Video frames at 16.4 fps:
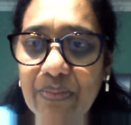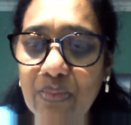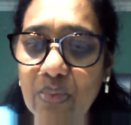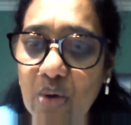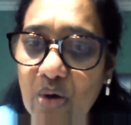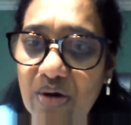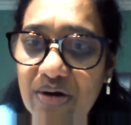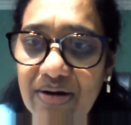
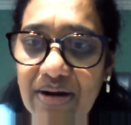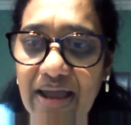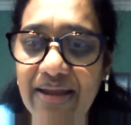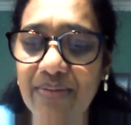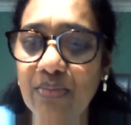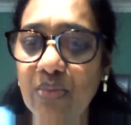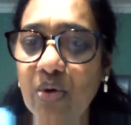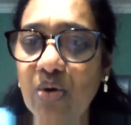more,
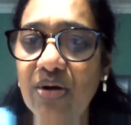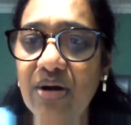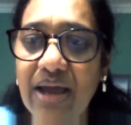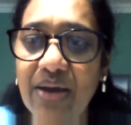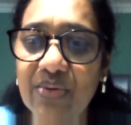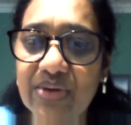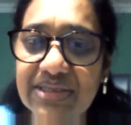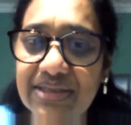
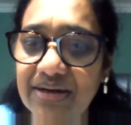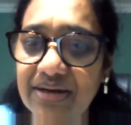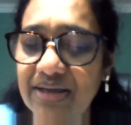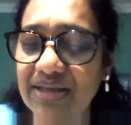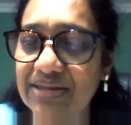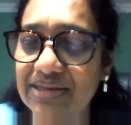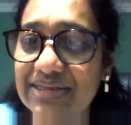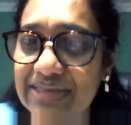I was
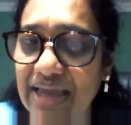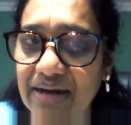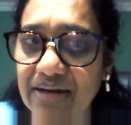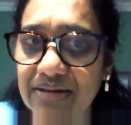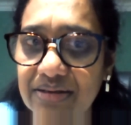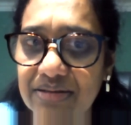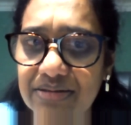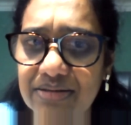hearing this
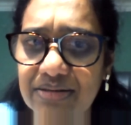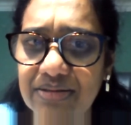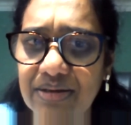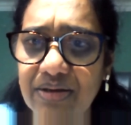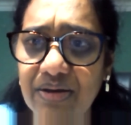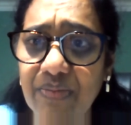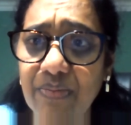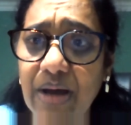sentence:
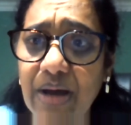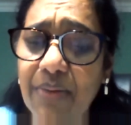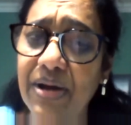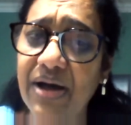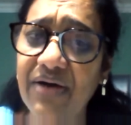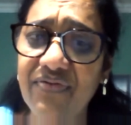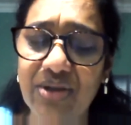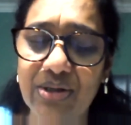
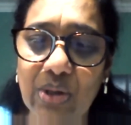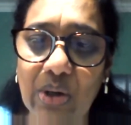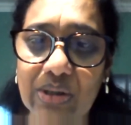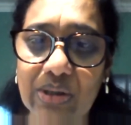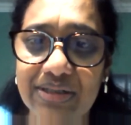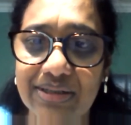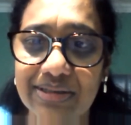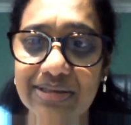above the
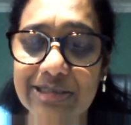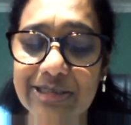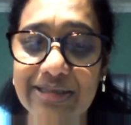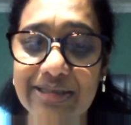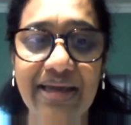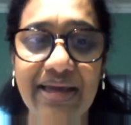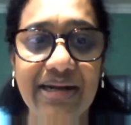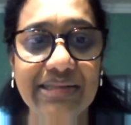
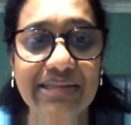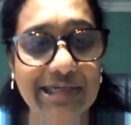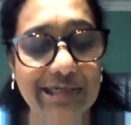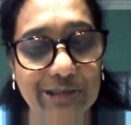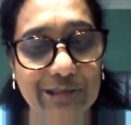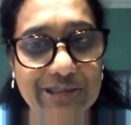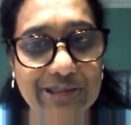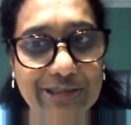doctors, there are the
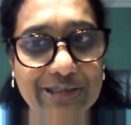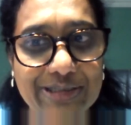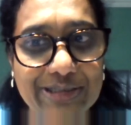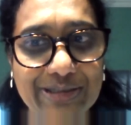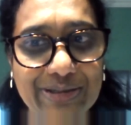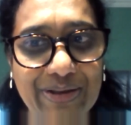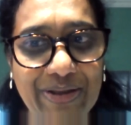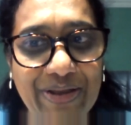
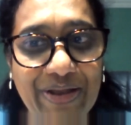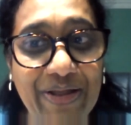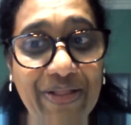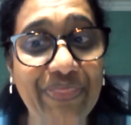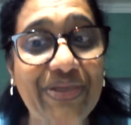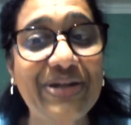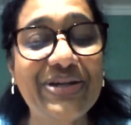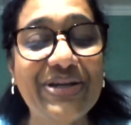nurses.
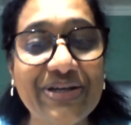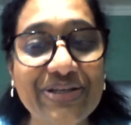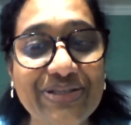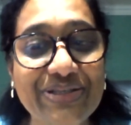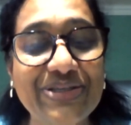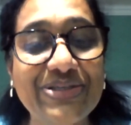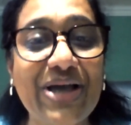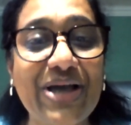The
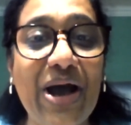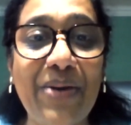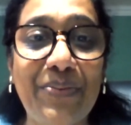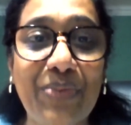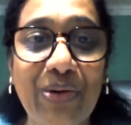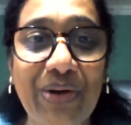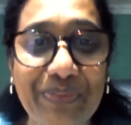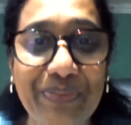nurses are
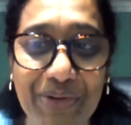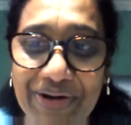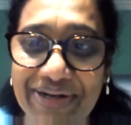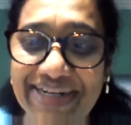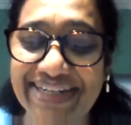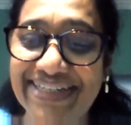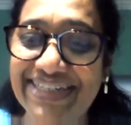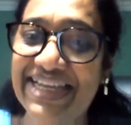more
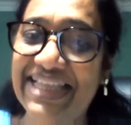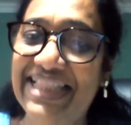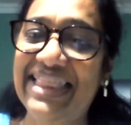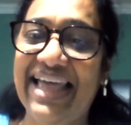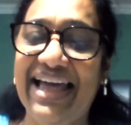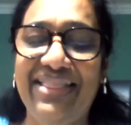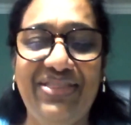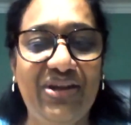important
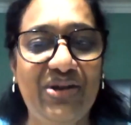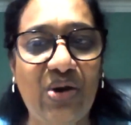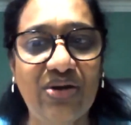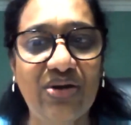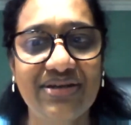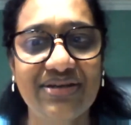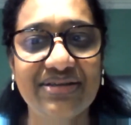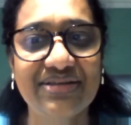than the
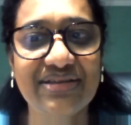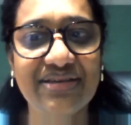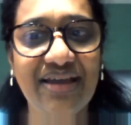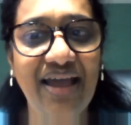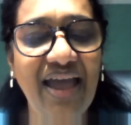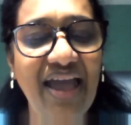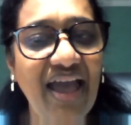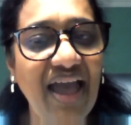
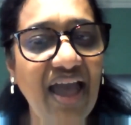doctors.